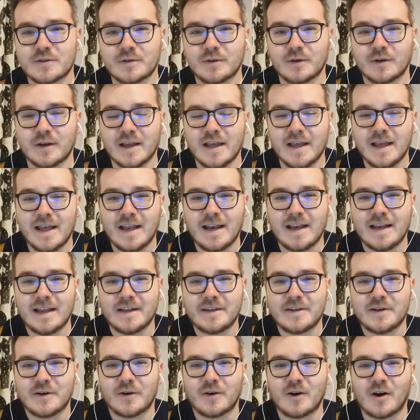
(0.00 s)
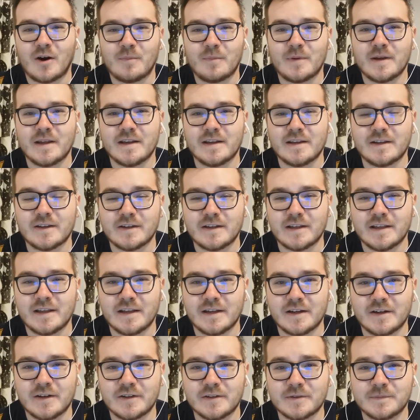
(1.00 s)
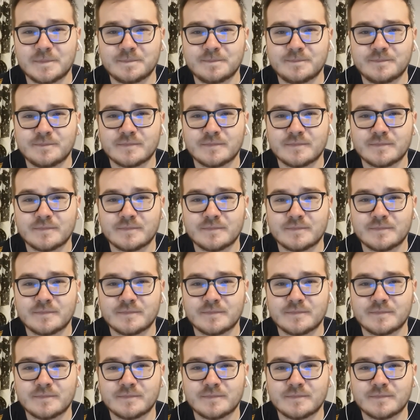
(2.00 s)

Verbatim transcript: to let your opinion heard.